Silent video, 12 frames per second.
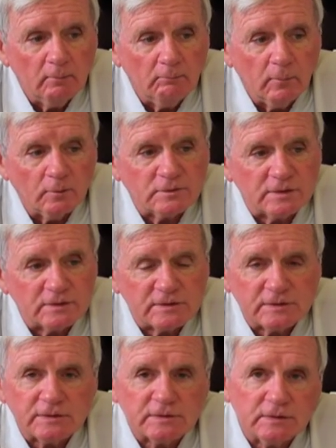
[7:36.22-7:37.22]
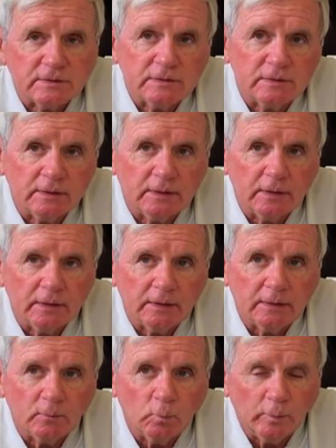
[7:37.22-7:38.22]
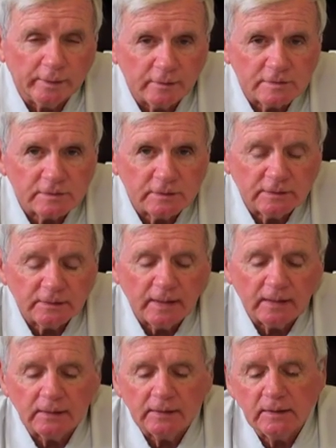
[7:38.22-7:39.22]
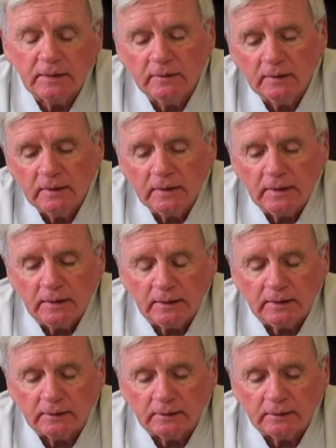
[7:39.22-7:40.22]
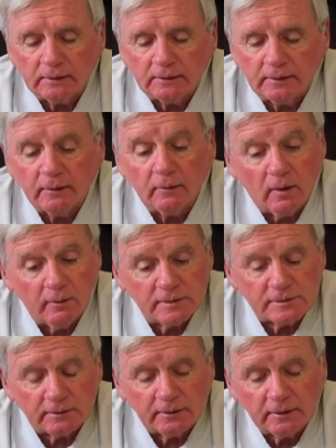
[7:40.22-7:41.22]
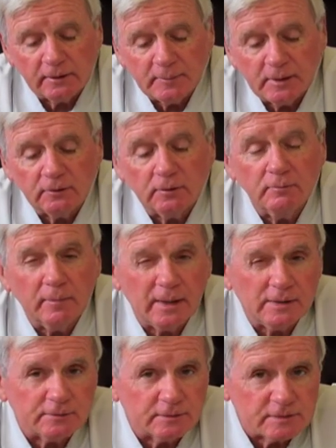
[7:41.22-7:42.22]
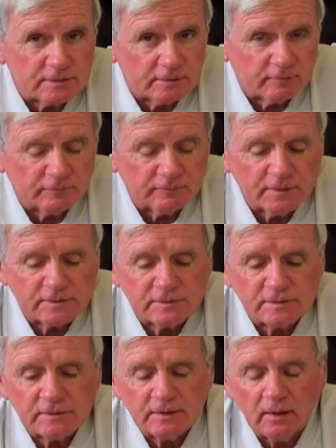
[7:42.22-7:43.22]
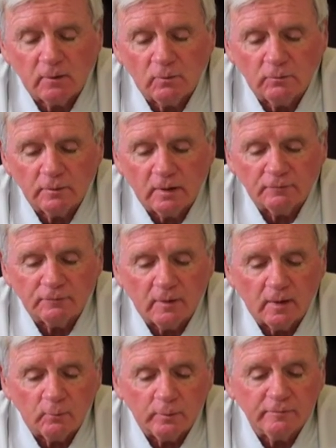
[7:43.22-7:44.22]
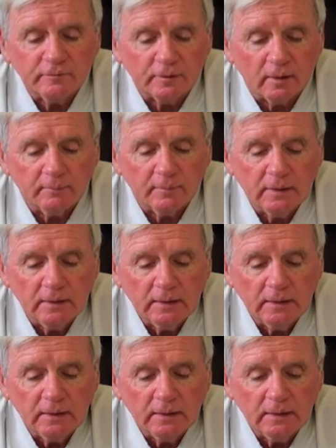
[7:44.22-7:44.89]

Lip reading: most consistent winners in that league, and they're going to be a good measuring stick for us to see how far we've come